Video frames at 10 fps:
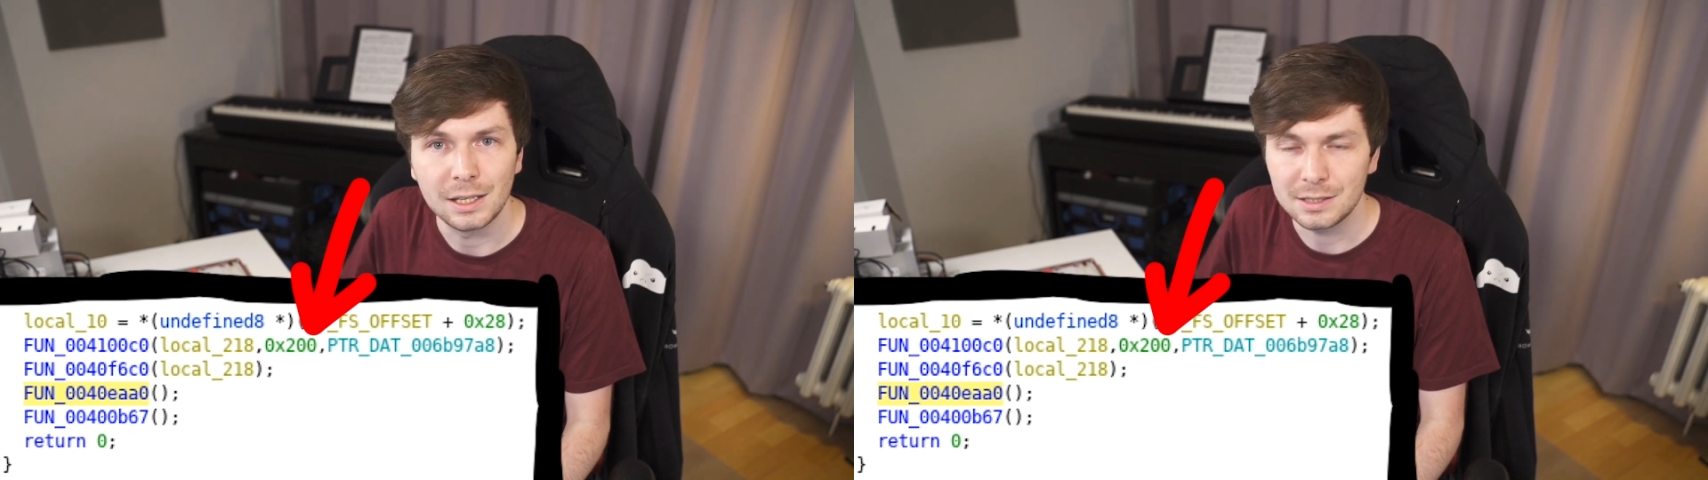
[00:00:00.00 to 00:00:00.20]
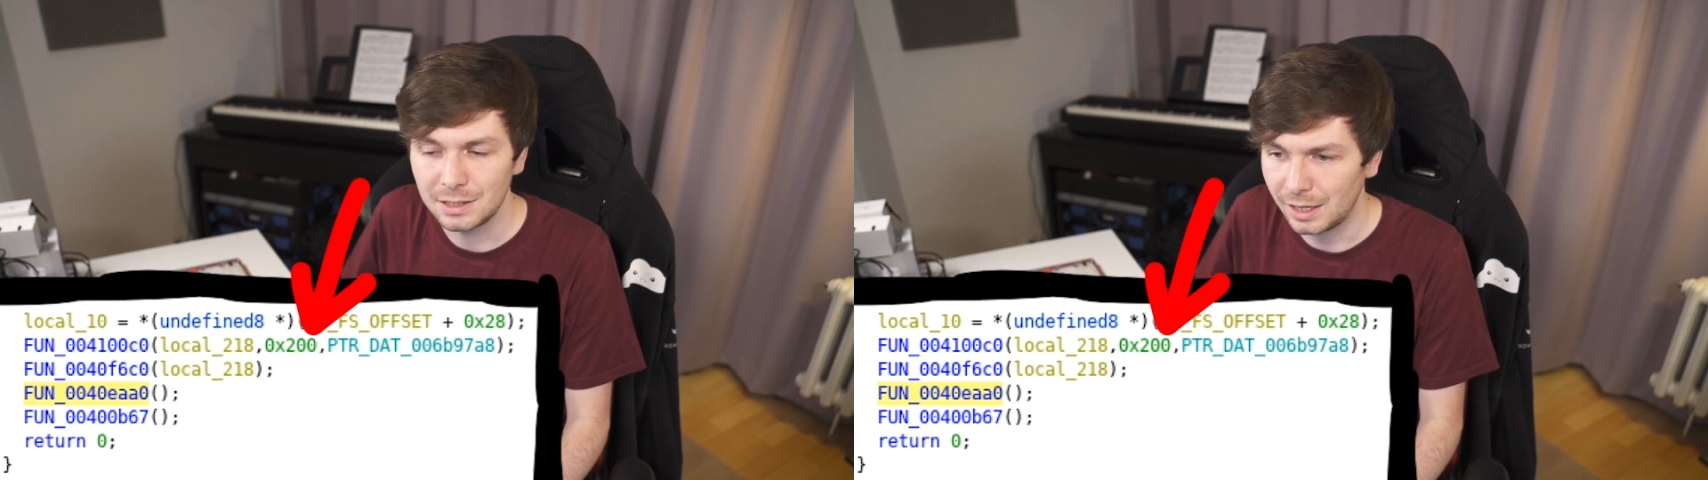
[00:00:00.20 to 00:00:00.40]

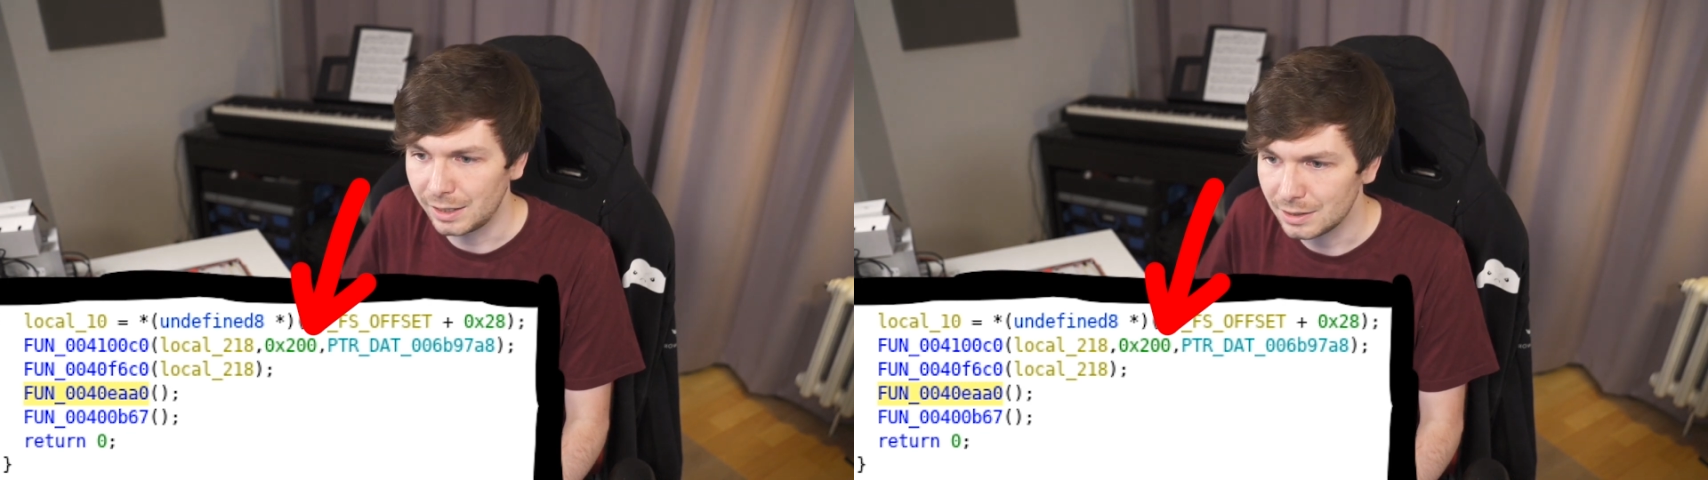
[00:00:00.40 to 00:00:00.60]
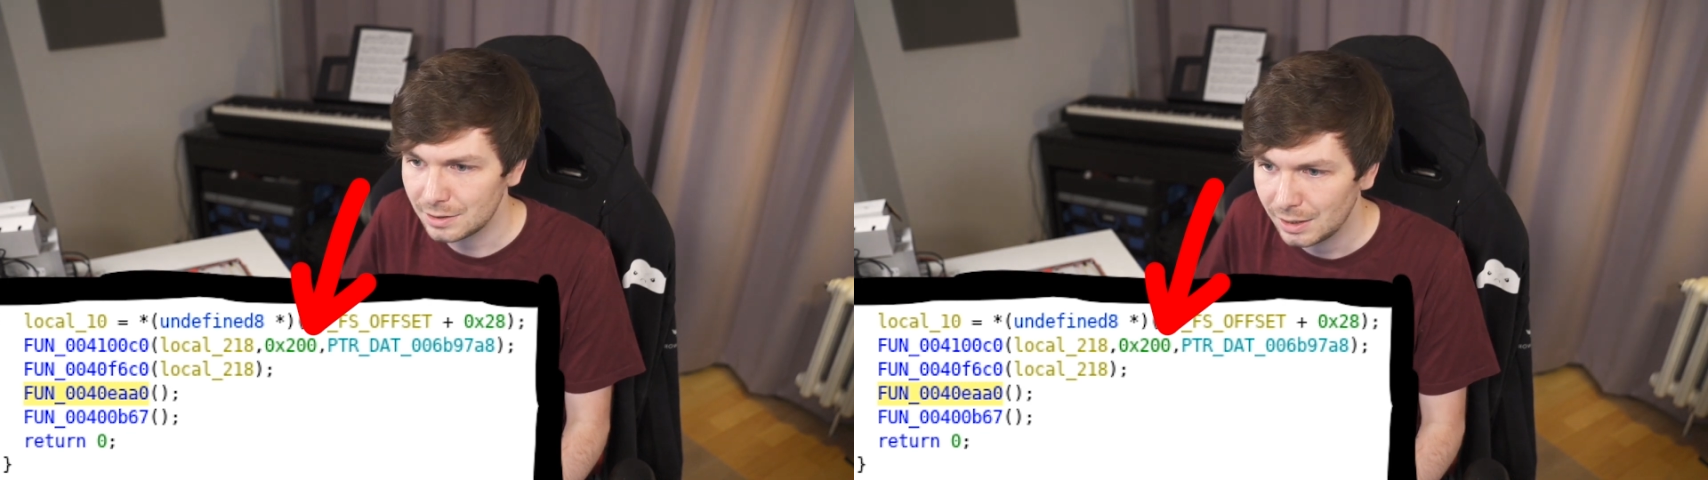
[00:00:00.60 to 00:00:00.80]
a
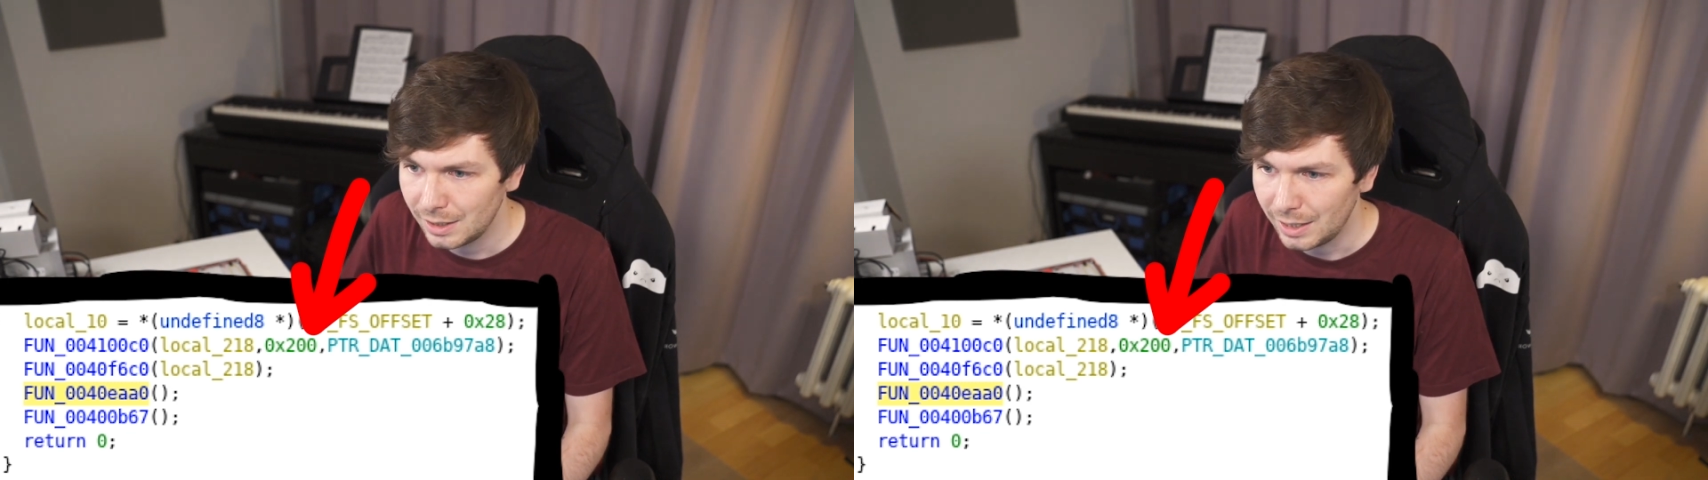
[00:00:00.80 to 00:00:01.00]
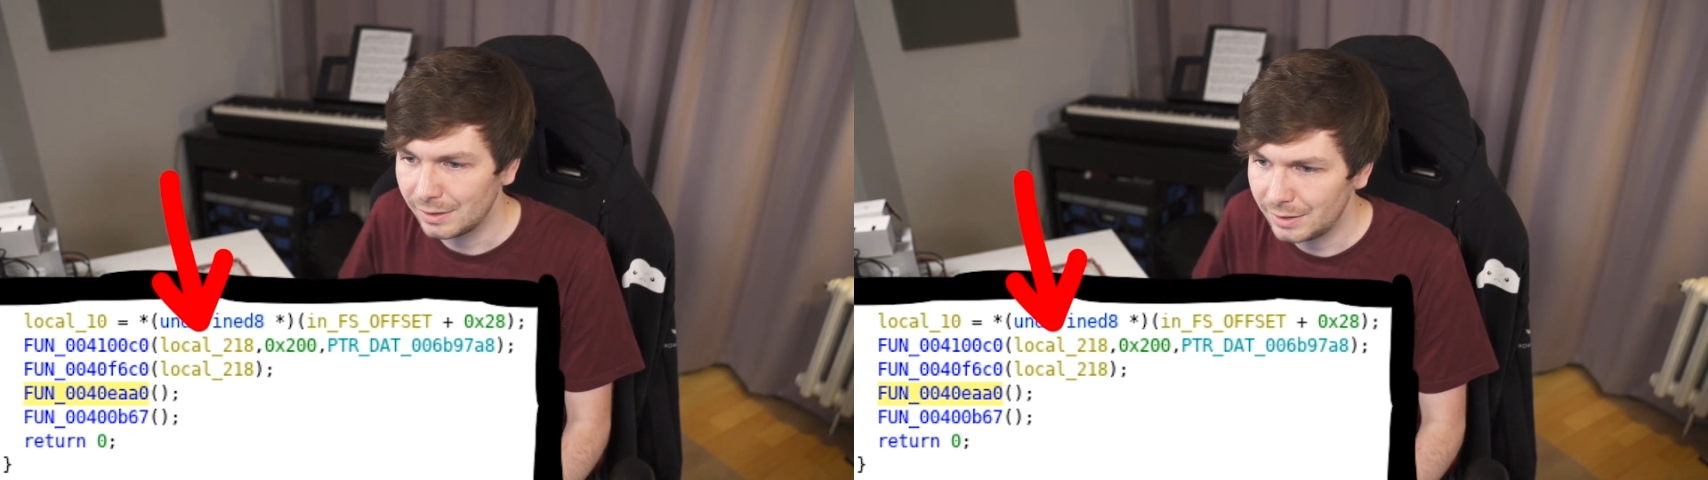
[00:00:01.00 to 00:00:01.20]
size
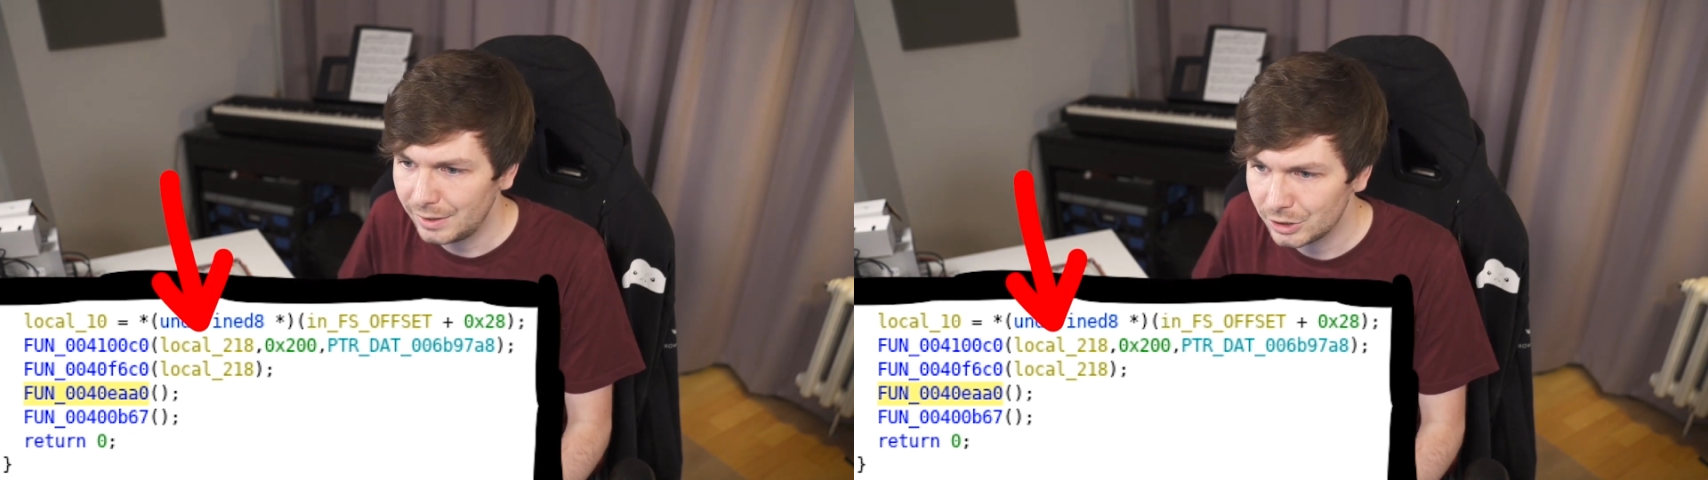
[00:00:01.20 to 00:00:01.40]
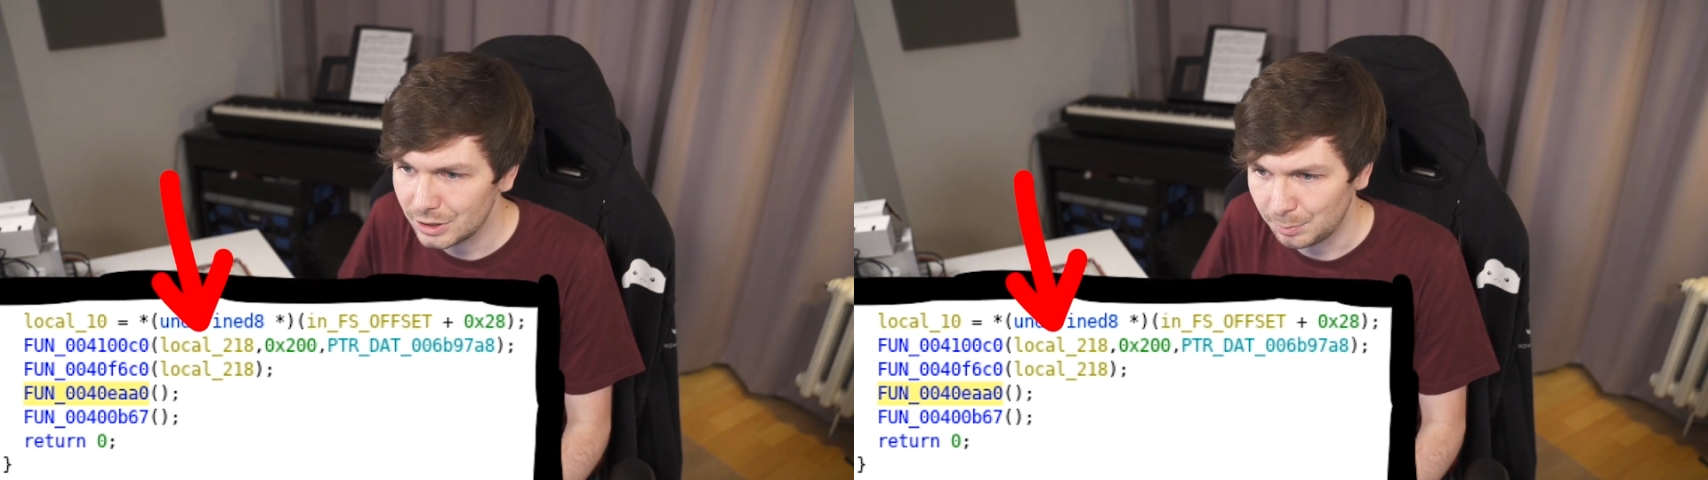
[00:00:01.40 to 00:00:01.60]
and that
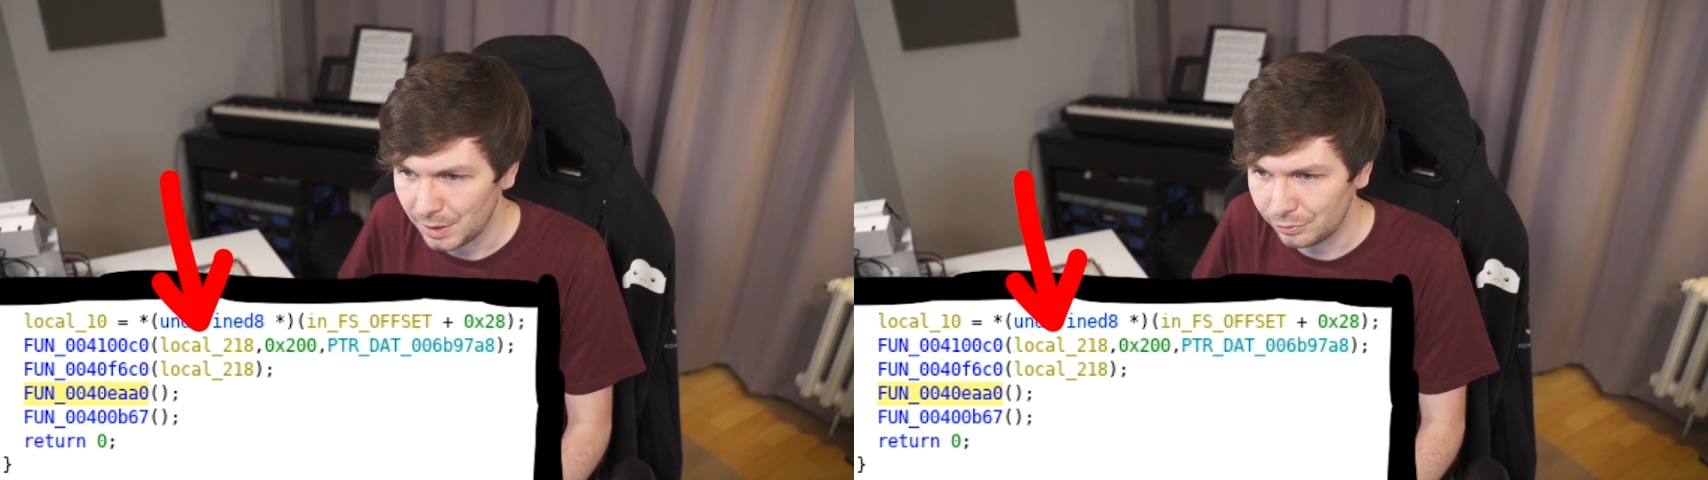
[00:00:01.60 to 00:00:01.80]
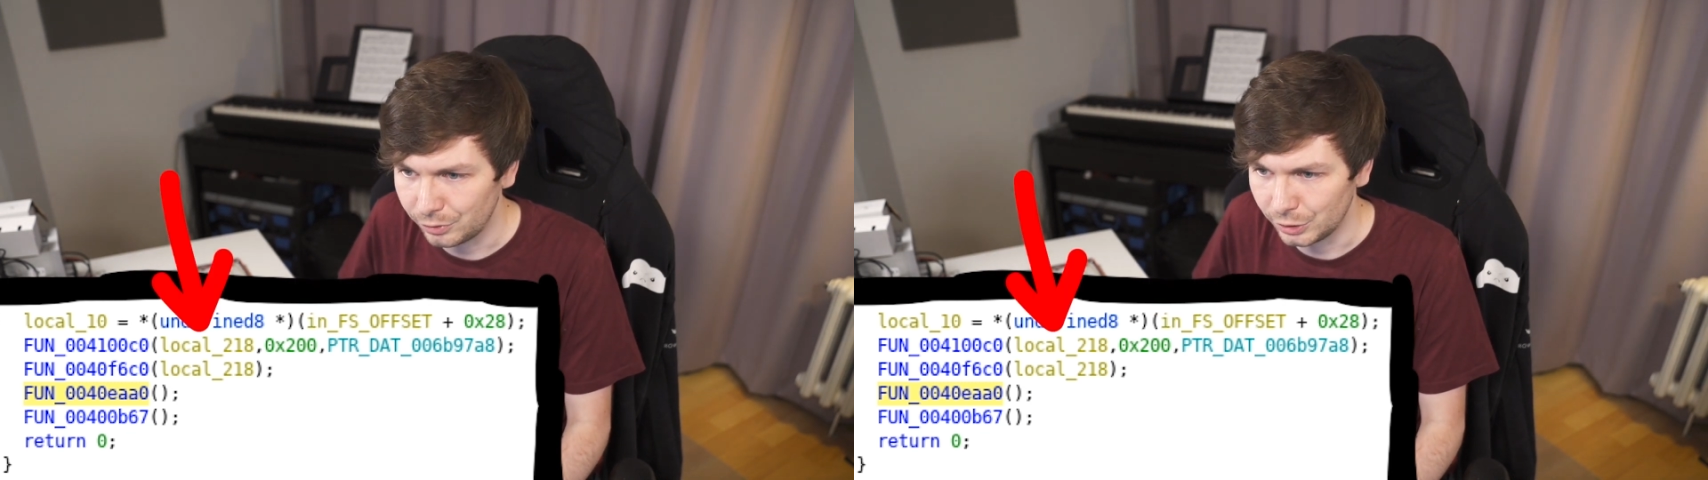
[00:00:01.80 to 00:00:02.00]
here's a
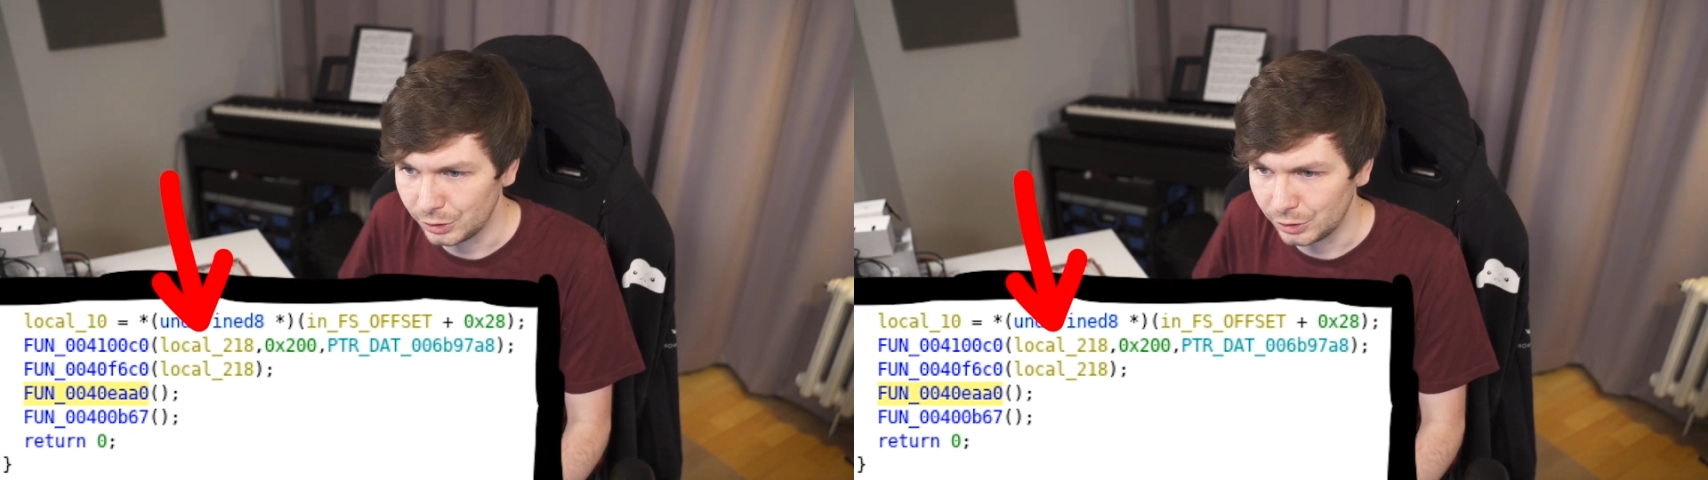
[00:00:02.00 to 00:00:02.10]
buffer.